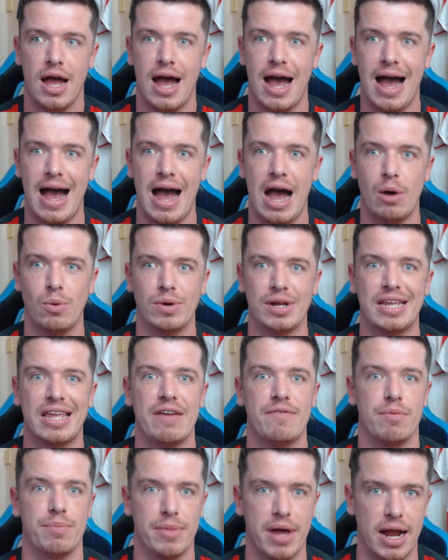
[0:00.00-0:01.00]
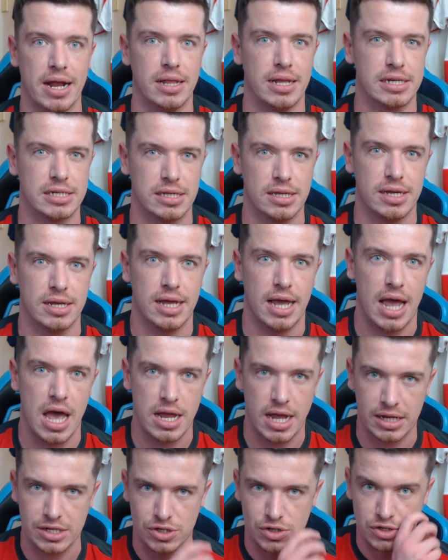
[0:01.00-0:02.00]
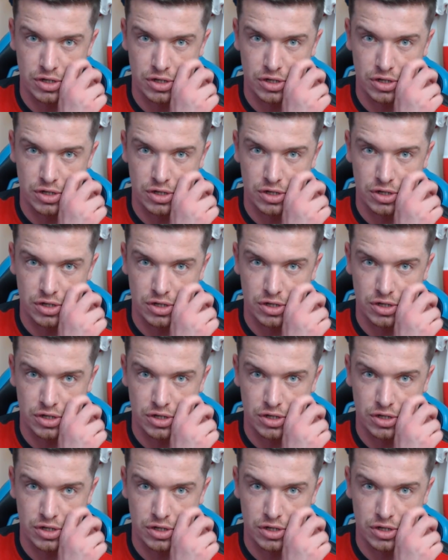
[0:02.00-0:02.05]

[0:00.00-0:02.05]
I, I would give them that in this league against